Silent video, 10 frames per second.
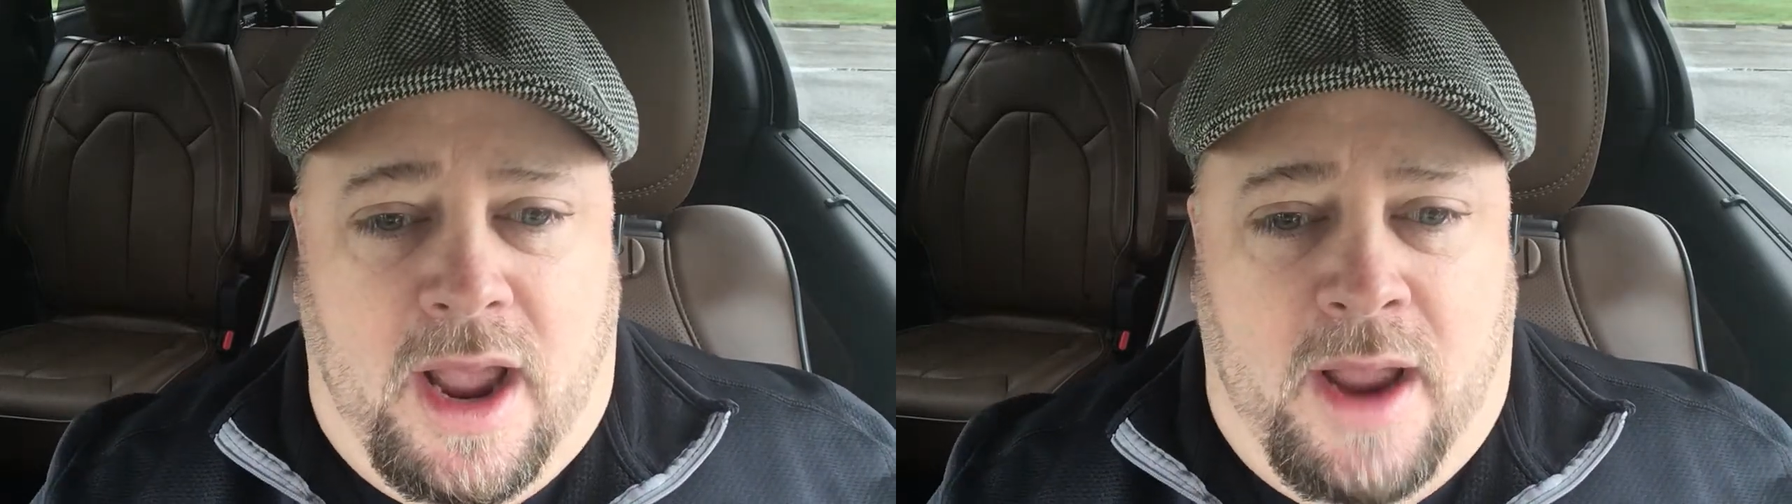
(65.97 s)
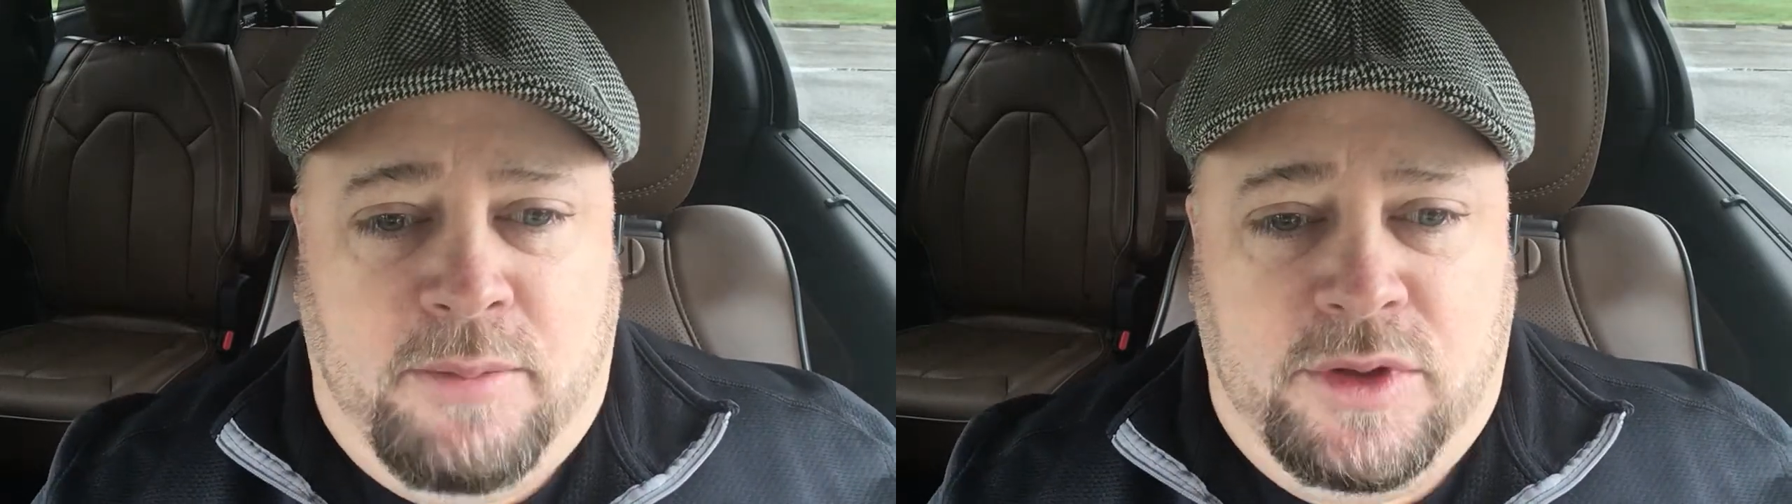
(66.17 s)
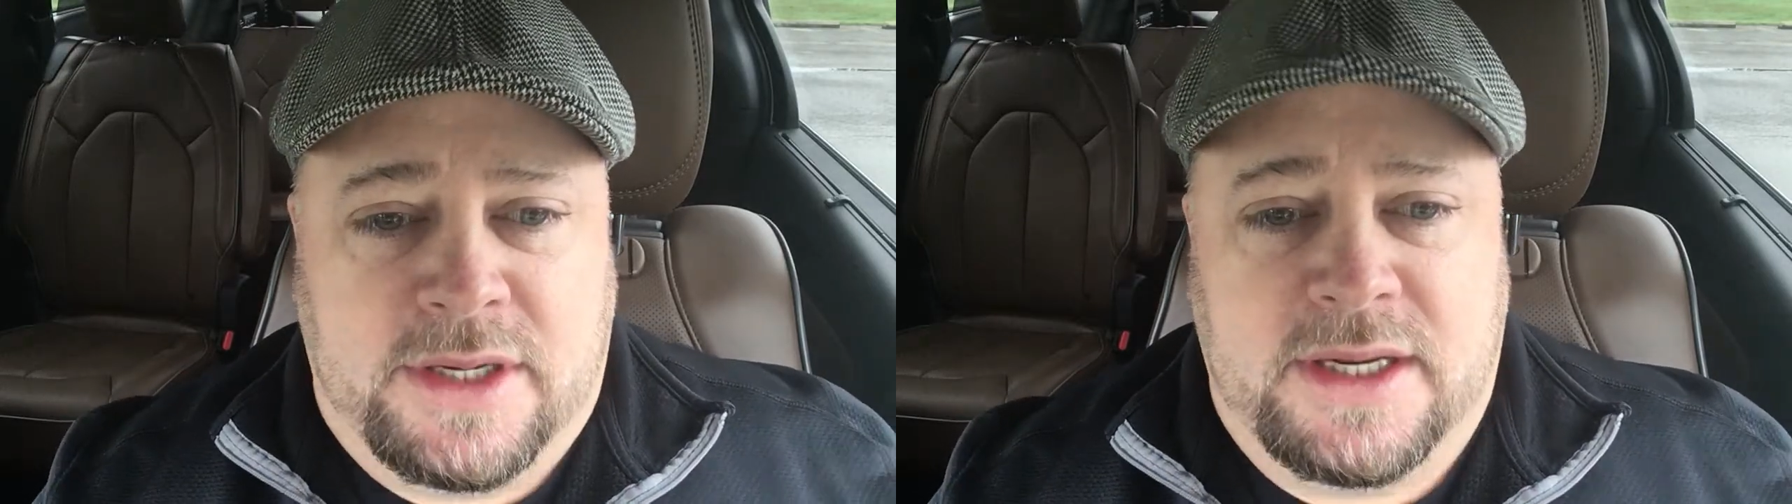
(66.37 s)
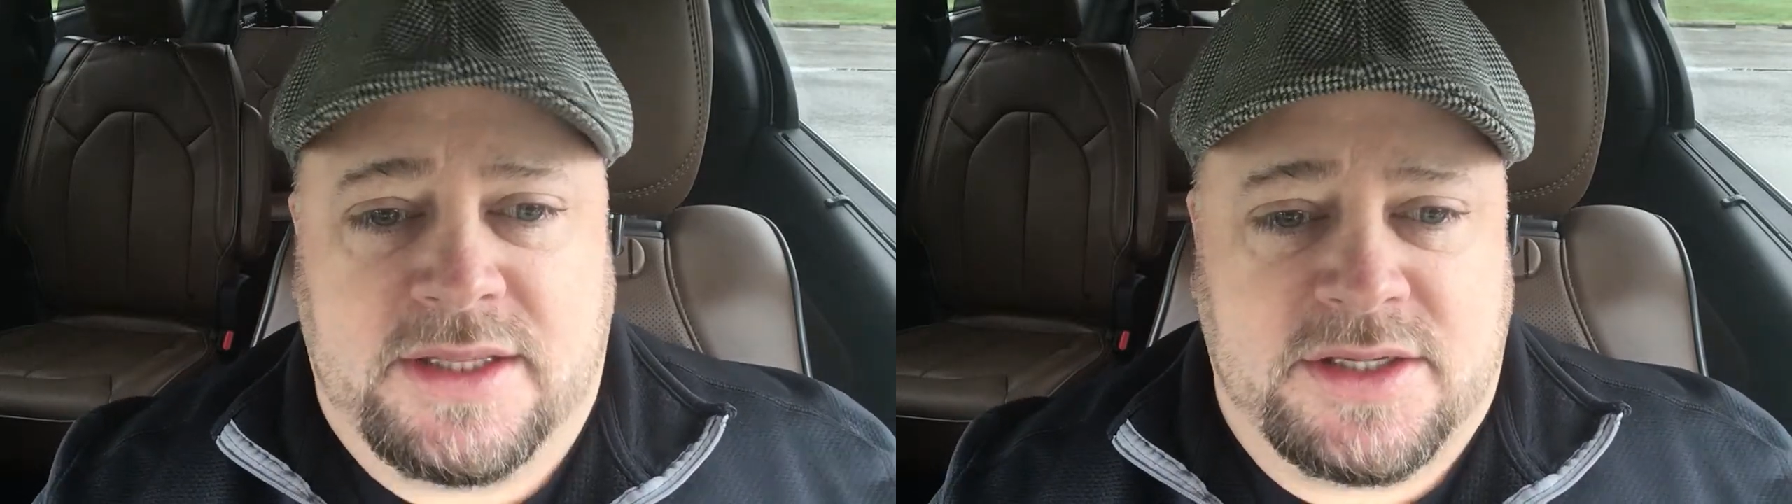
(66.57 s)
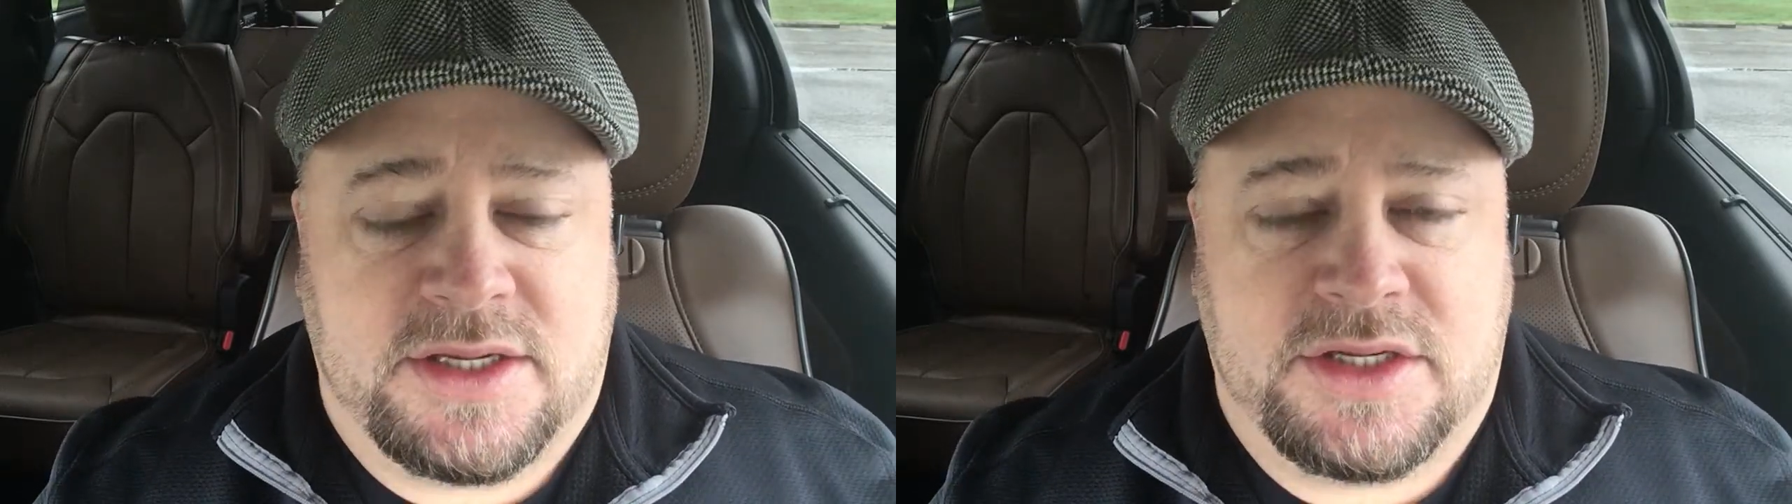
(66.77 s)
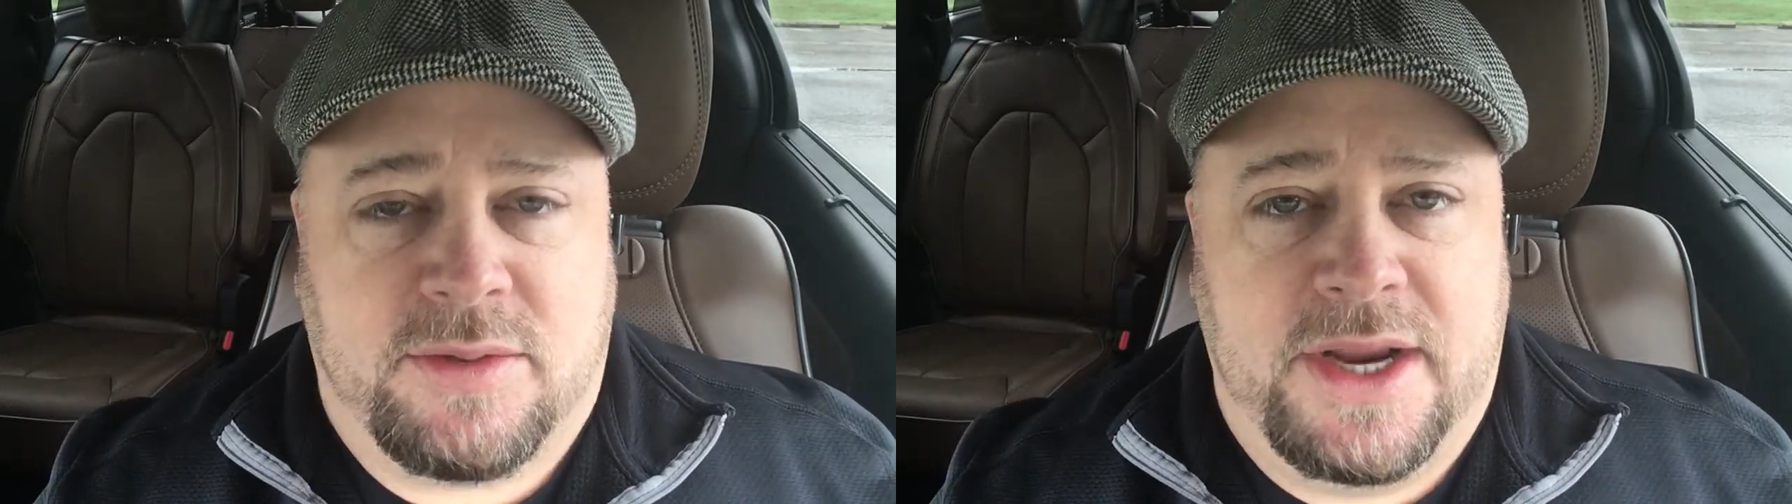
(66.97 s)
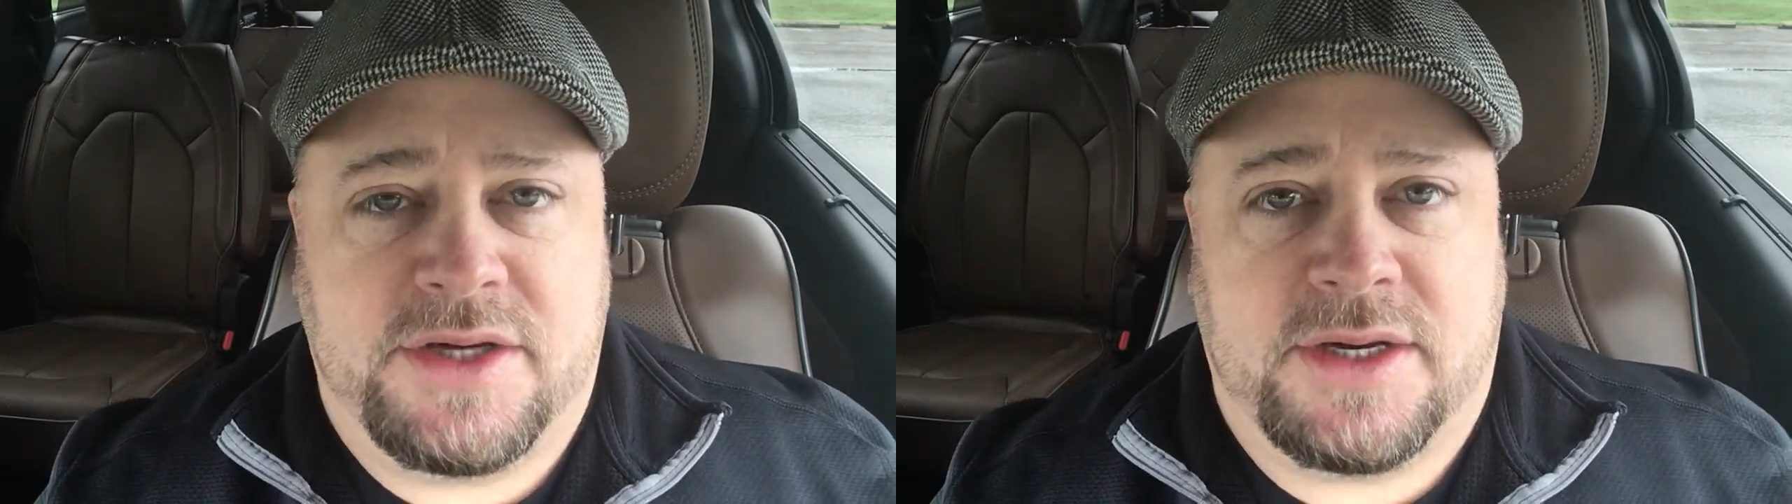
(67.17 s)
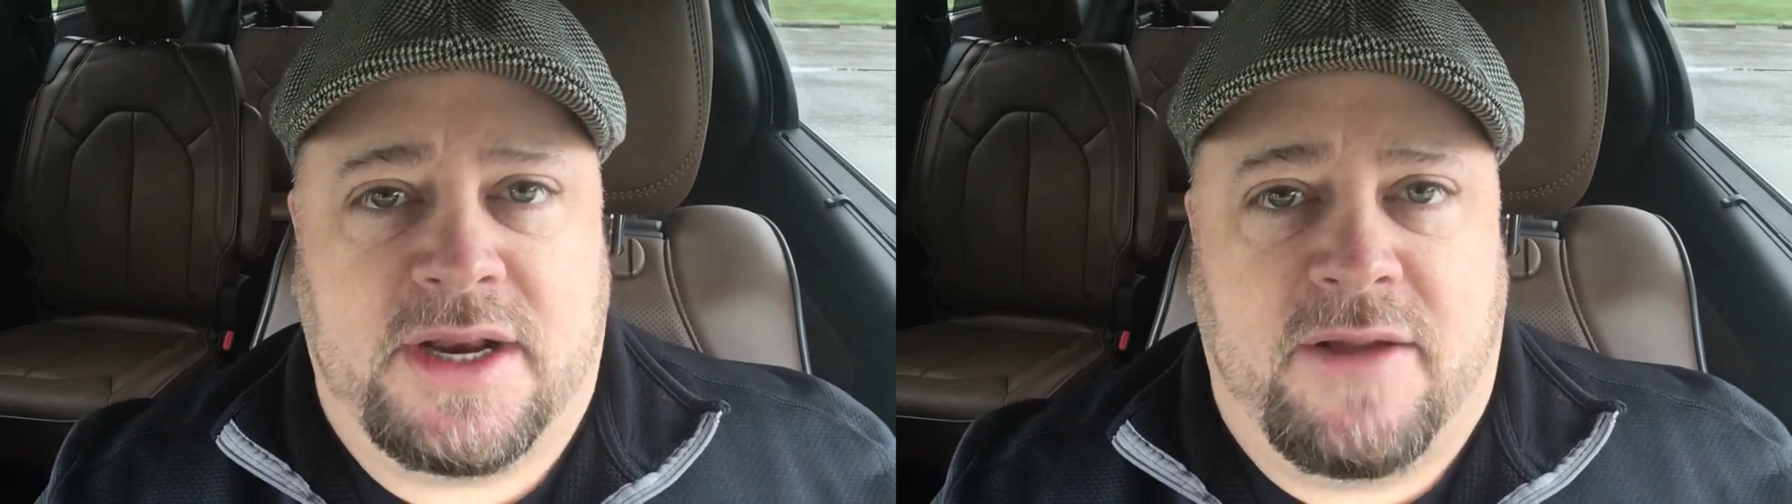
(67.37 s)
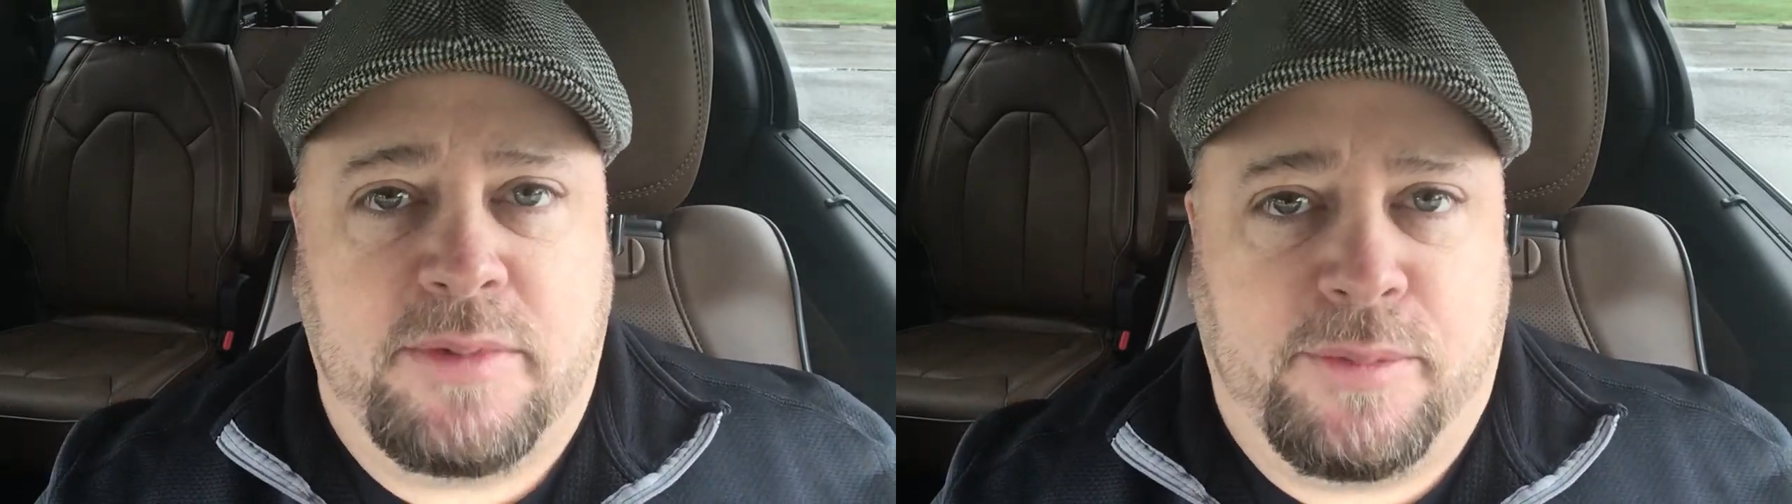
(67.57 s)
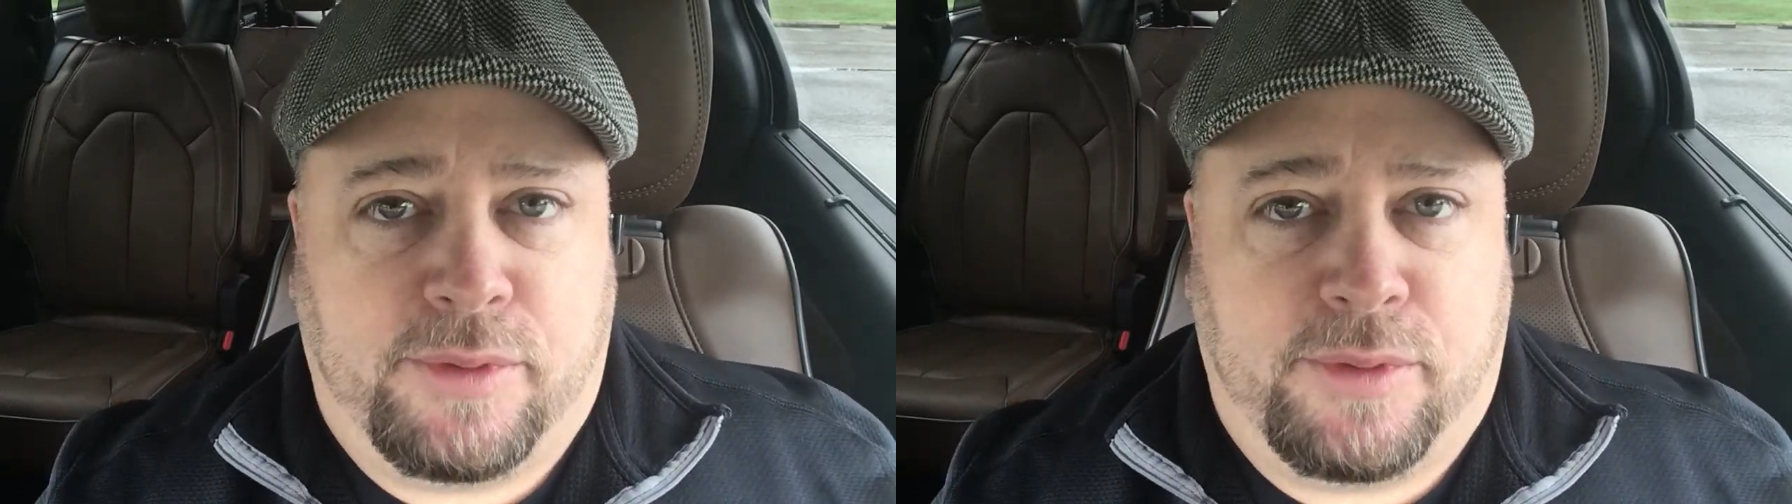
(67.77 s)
I'm looking at the situation and I've been